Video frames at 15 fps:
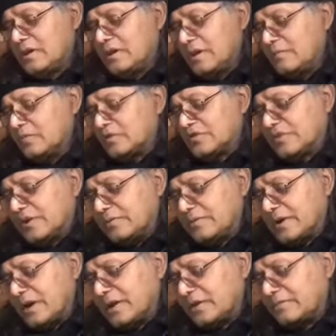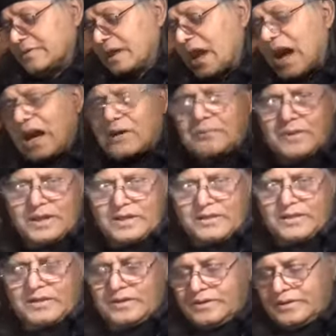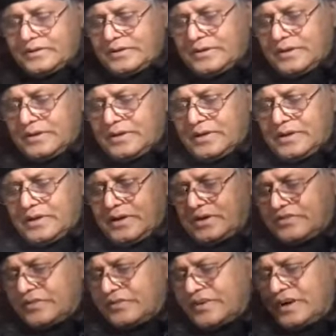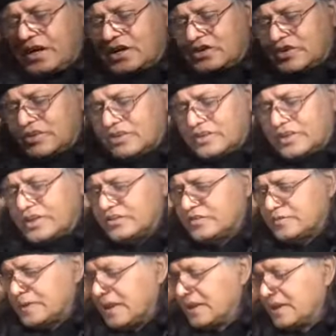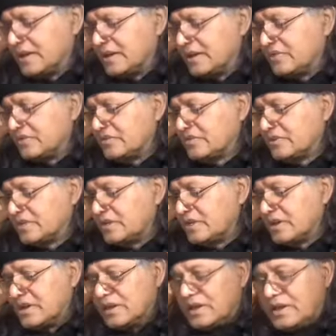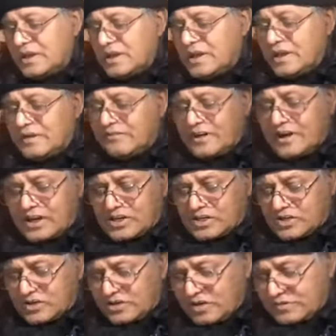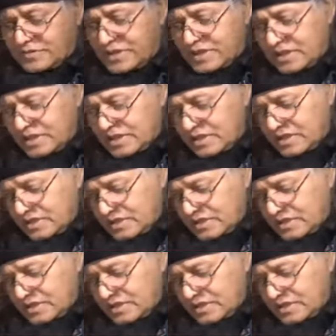a Muslim kind of name, Ahmed. It's a version, the spelling is a version of the